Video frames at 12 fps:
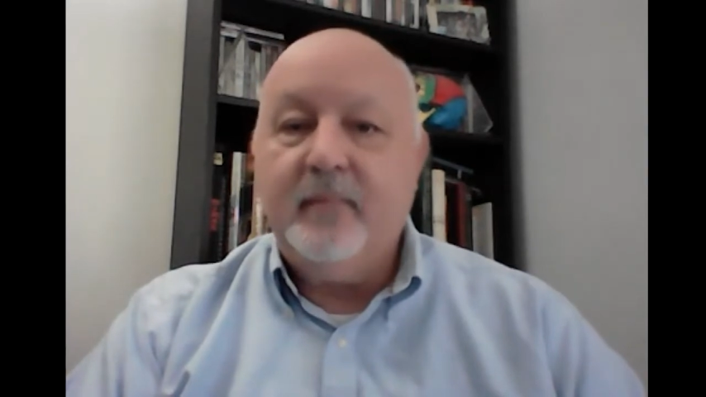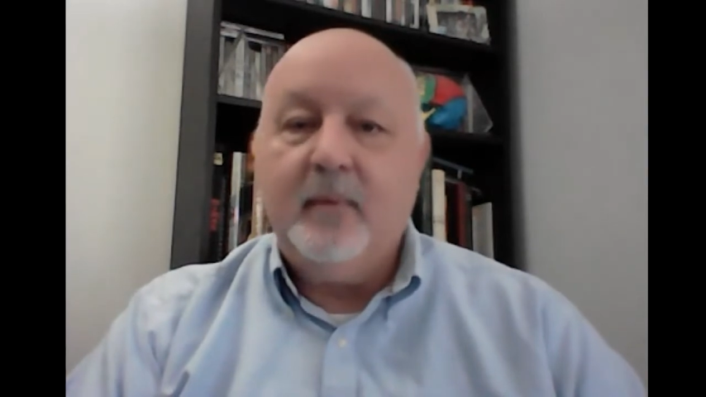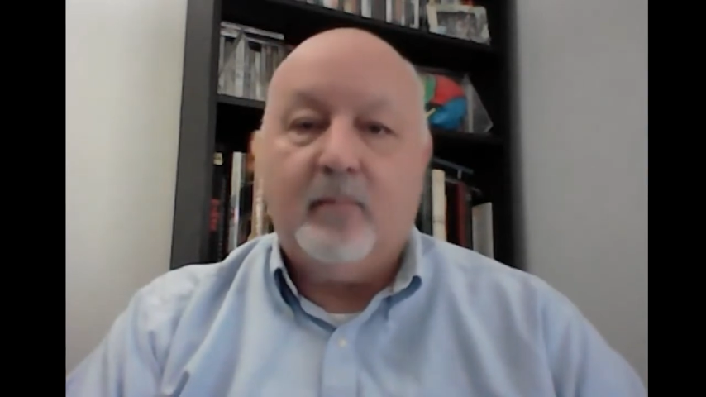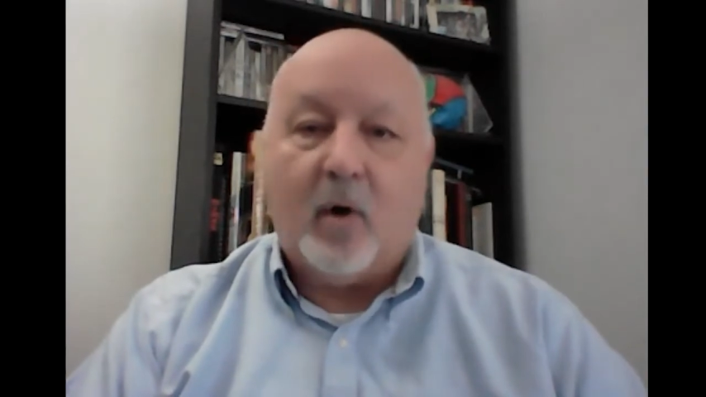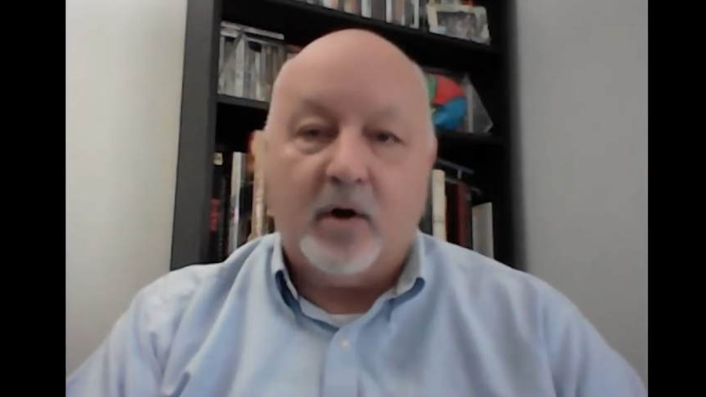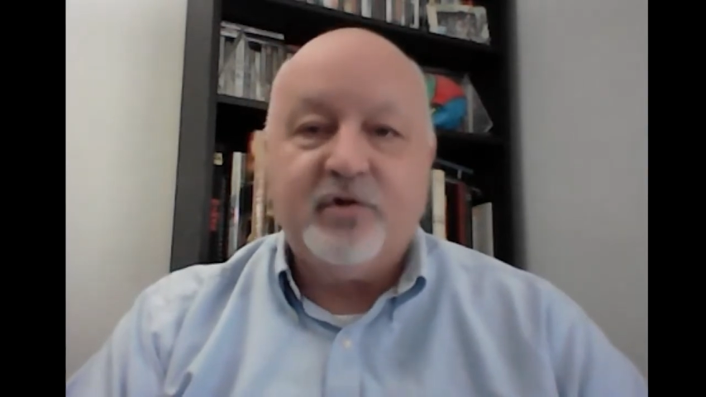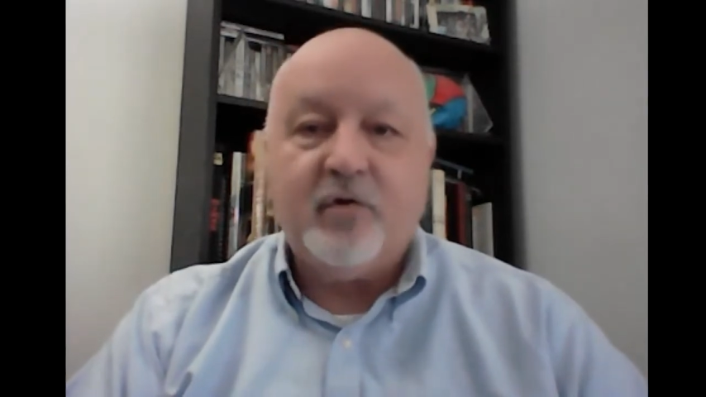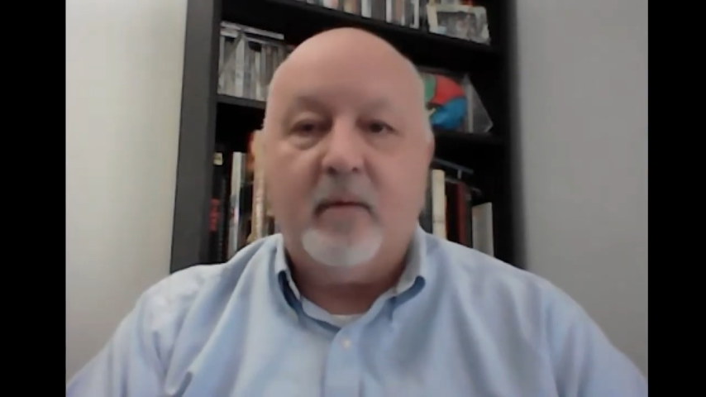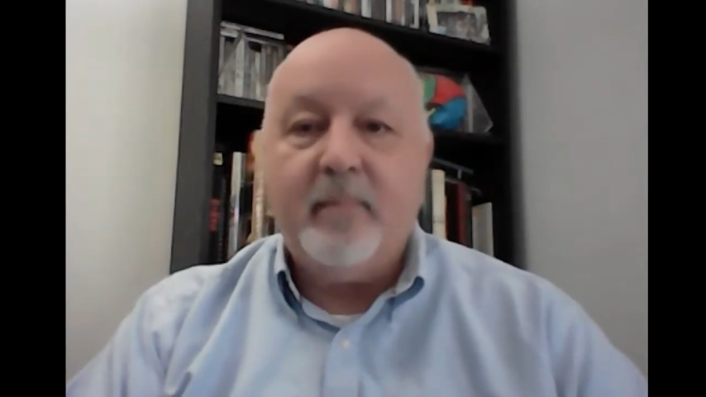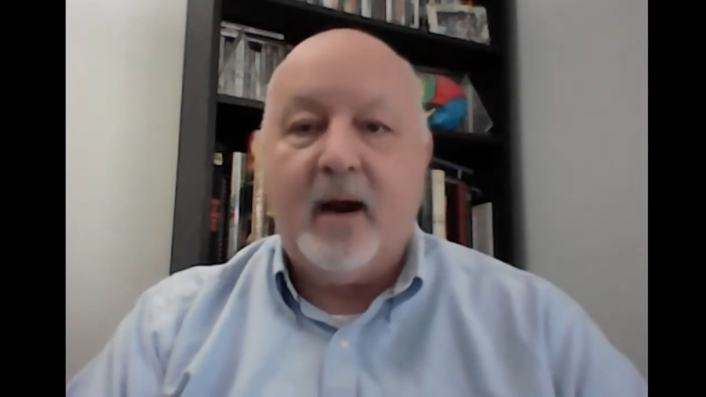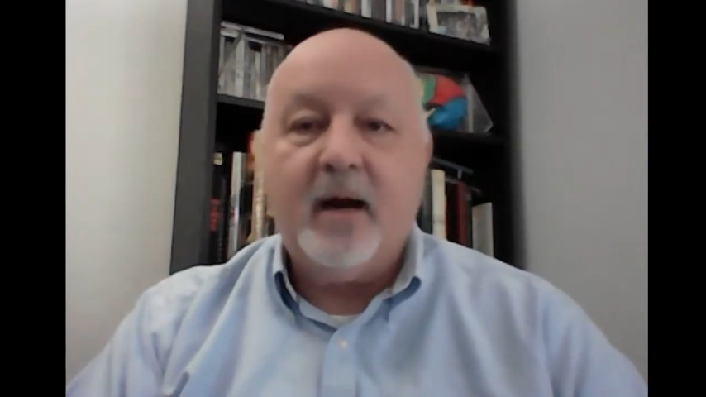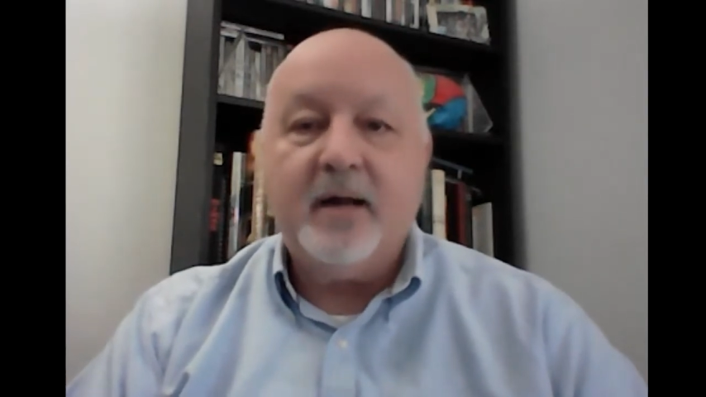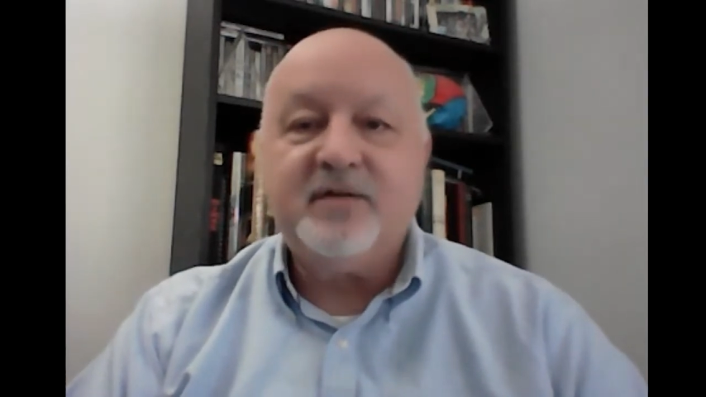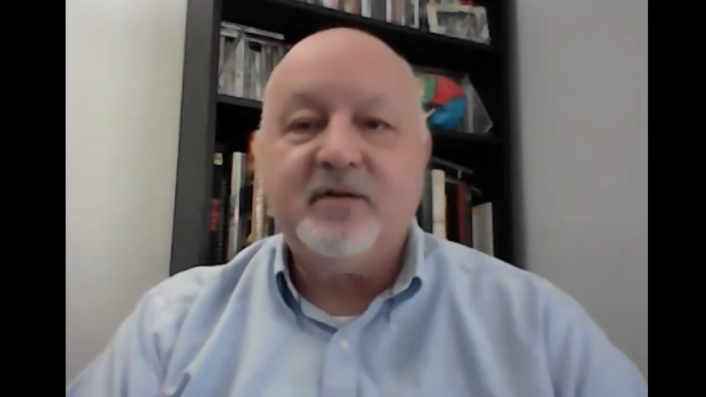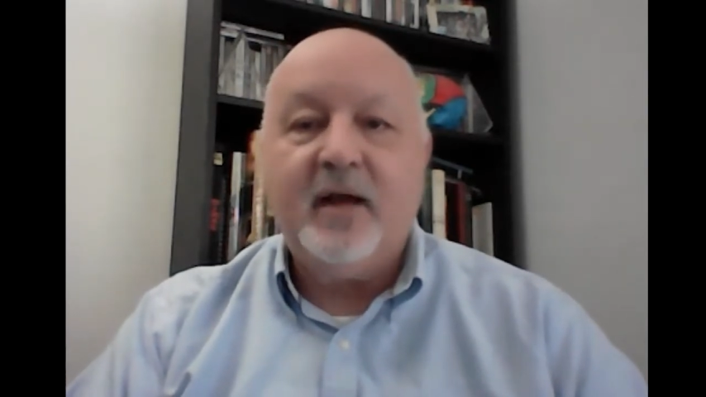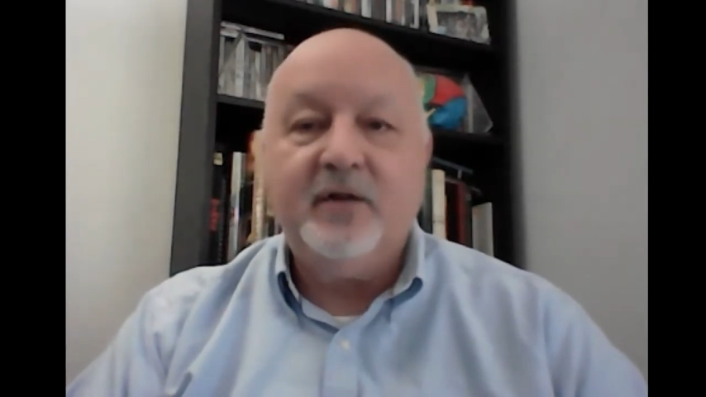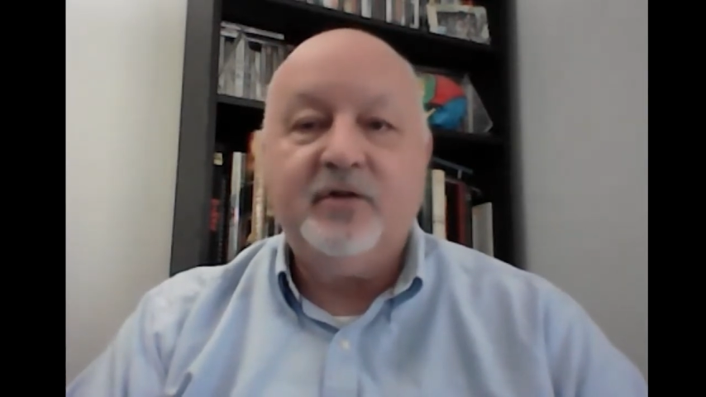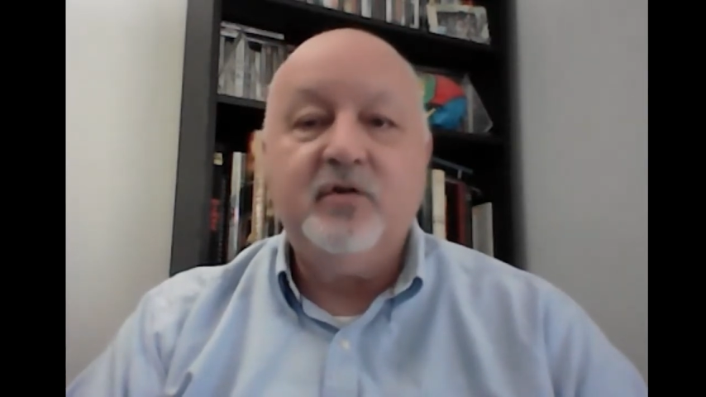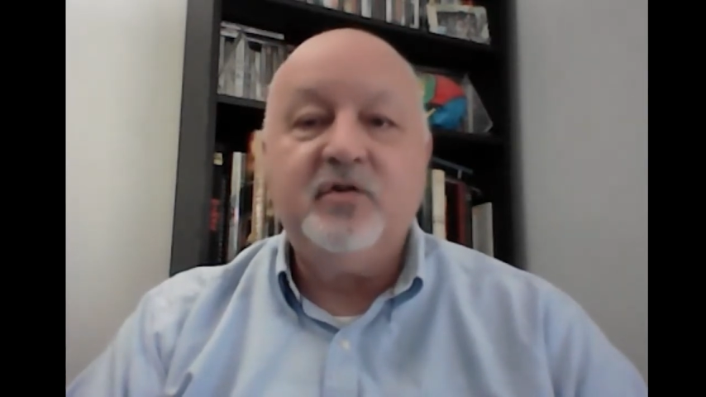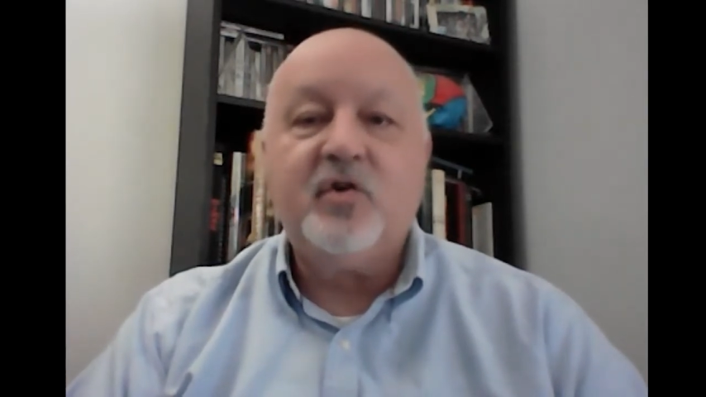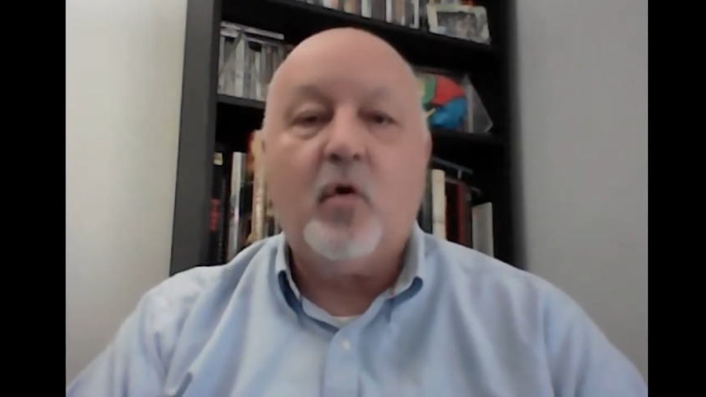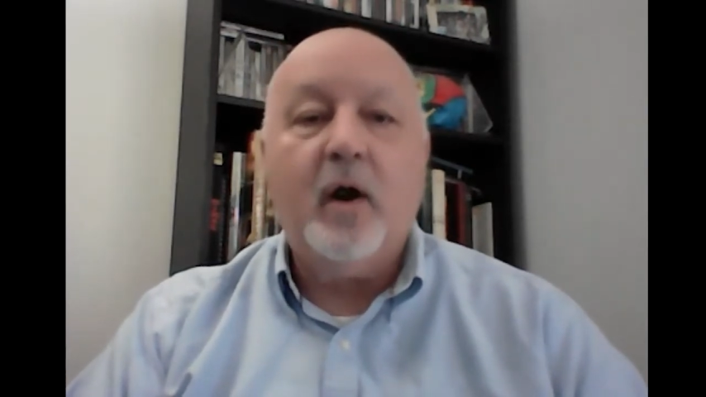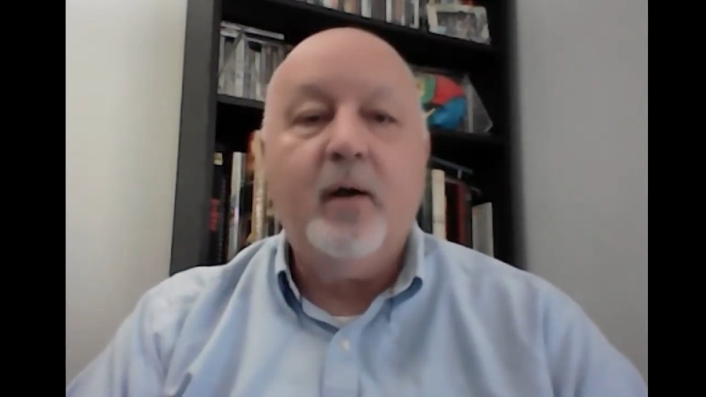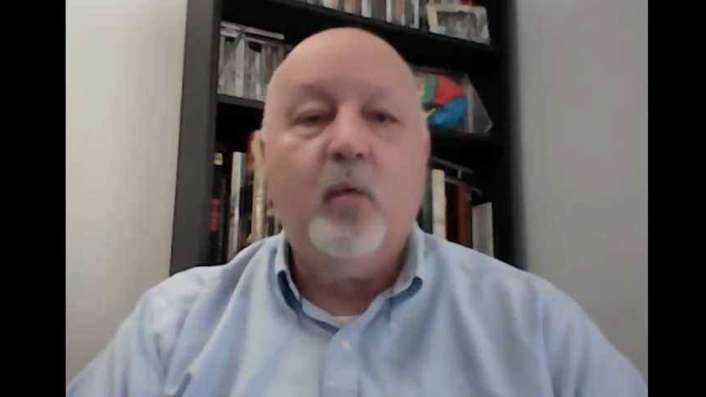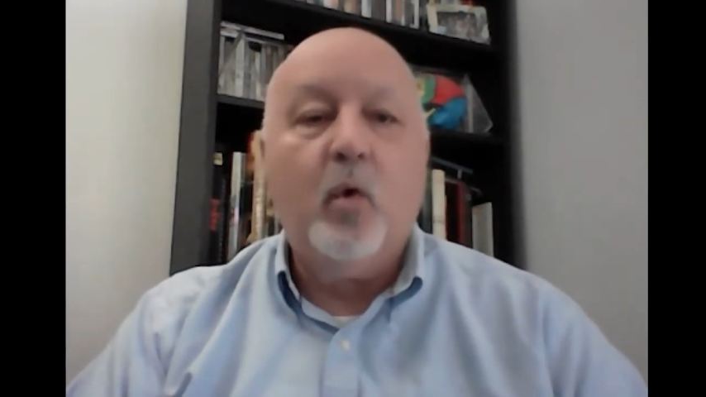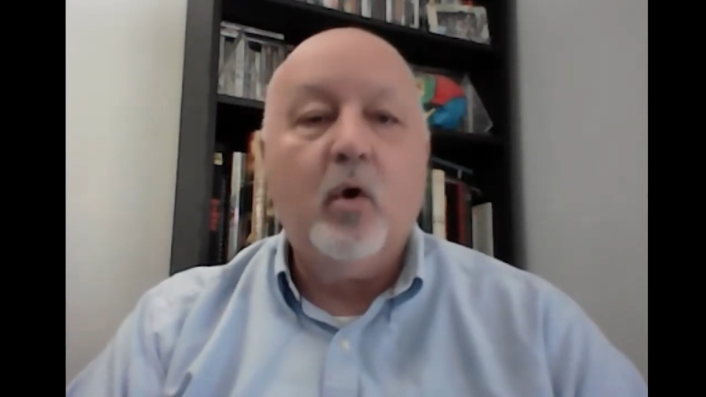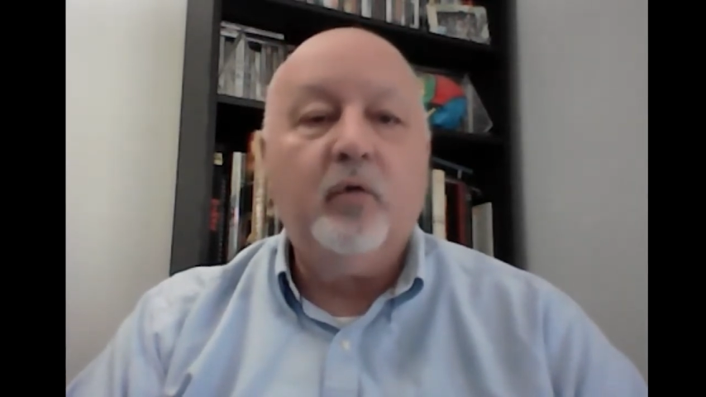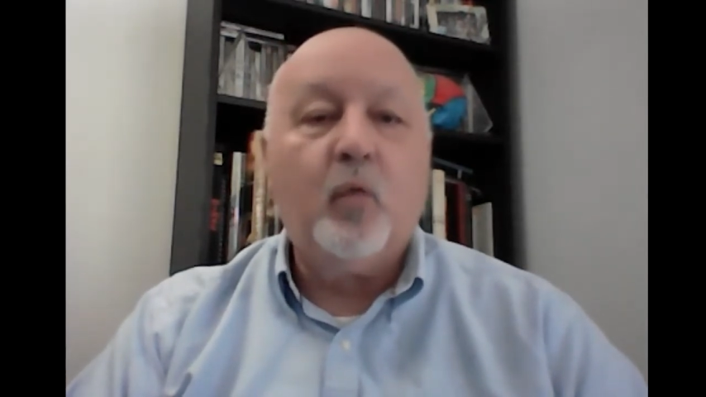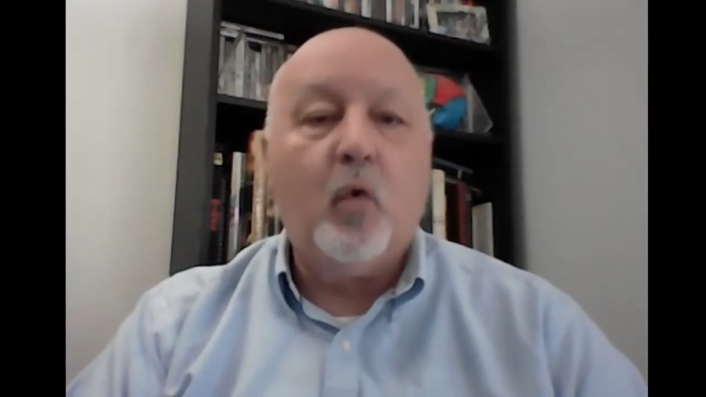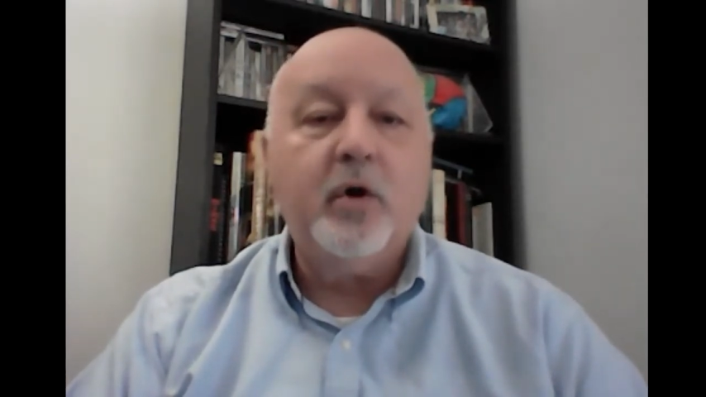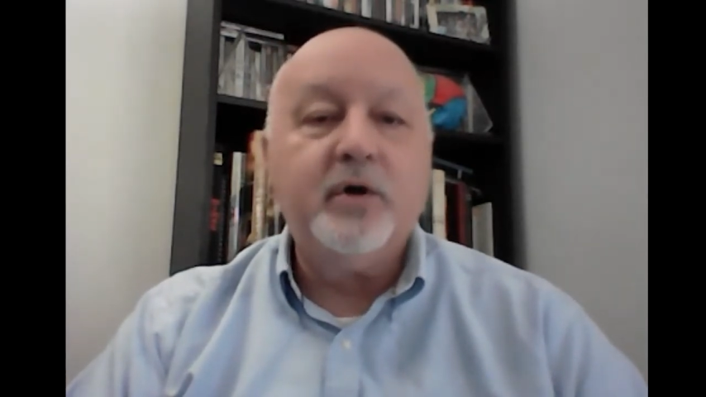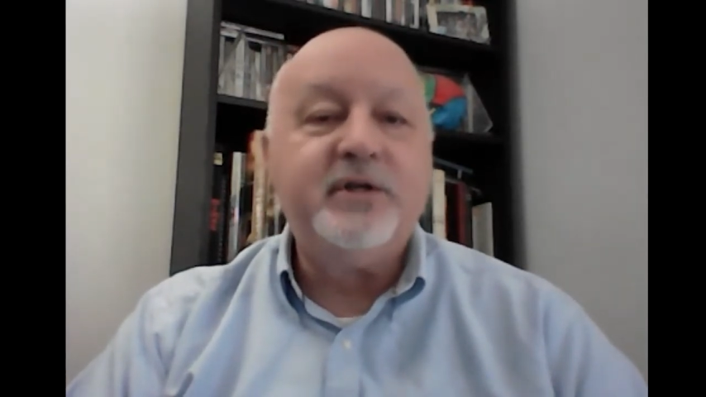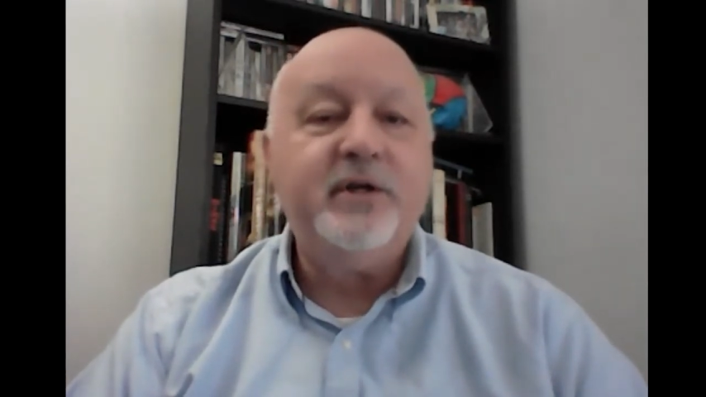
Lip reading: marched to our barracks, a 2-story World War